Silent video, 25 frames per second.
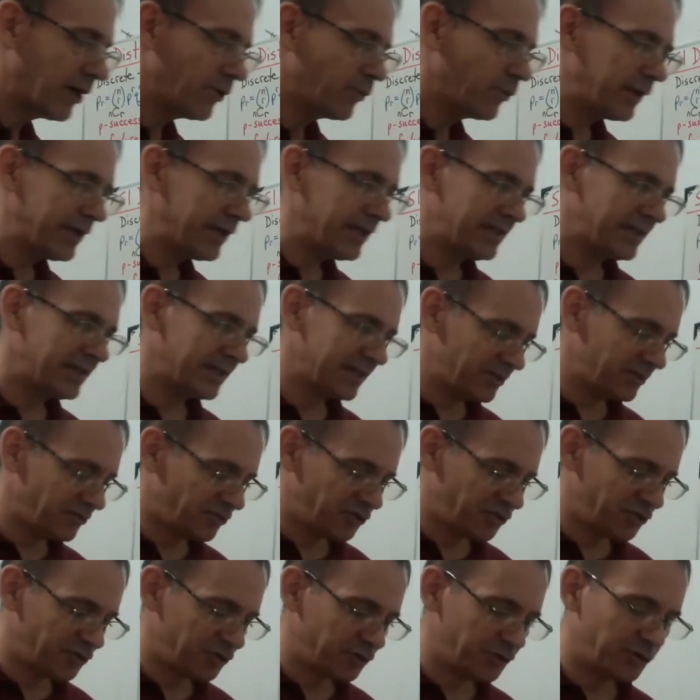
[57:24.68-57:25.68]
we get
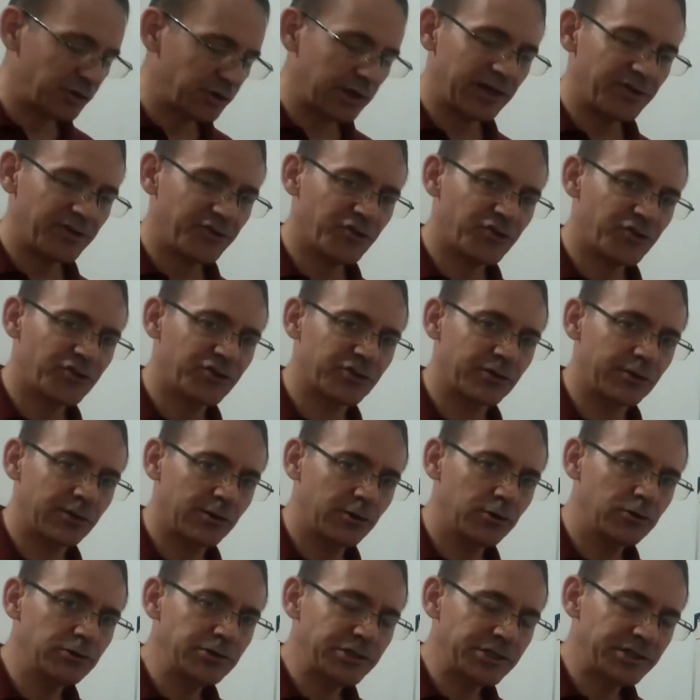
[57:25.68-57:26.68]
to a
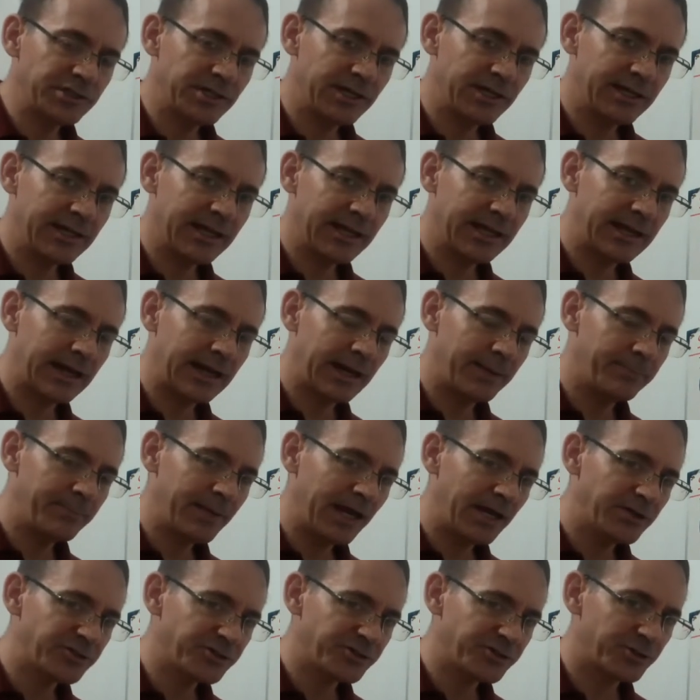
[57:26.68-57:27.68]
solution, and I'm
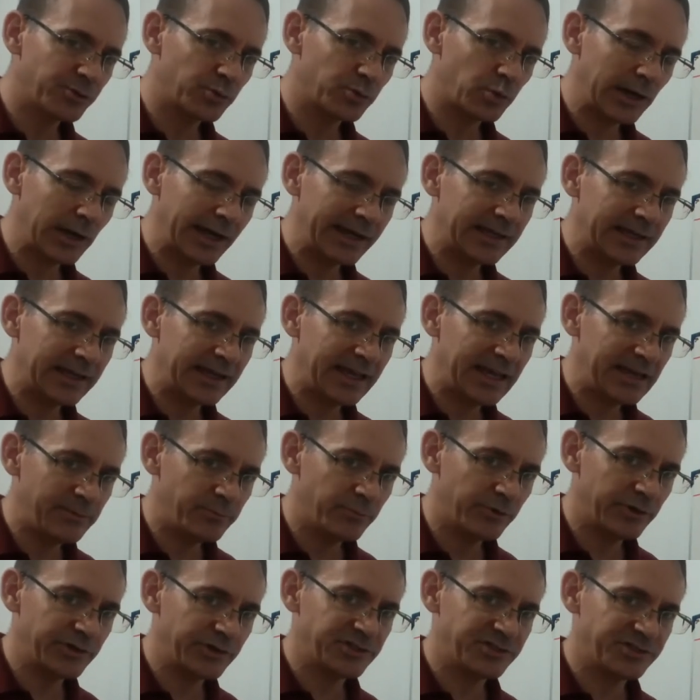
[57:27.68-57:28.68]
not sure why
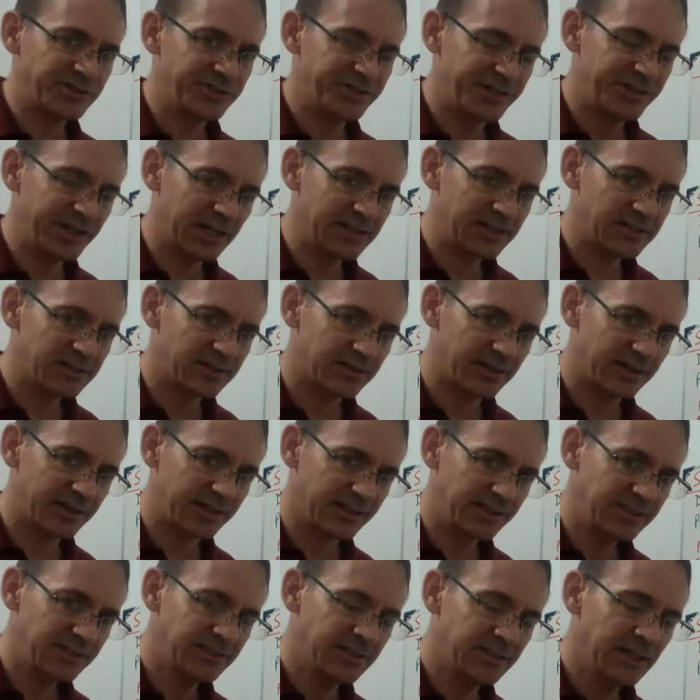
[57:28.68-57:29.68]
Cambridge does
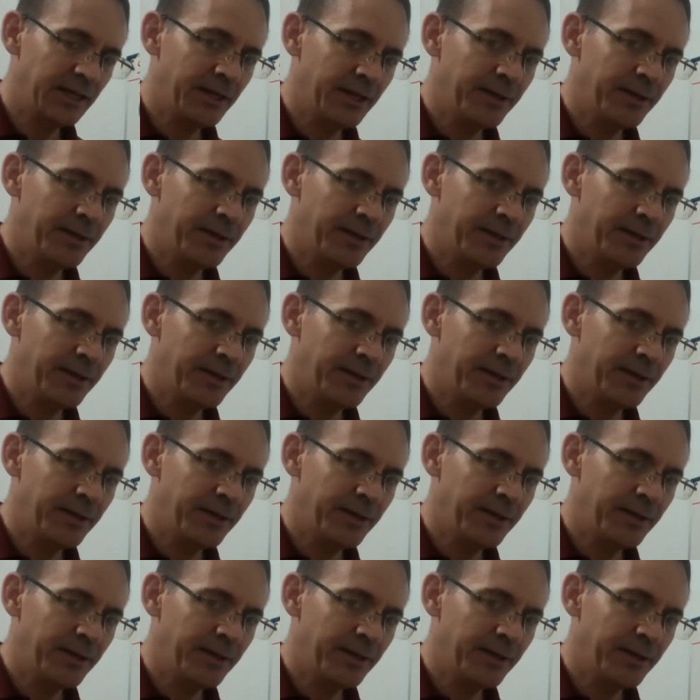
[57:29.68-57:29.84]
this,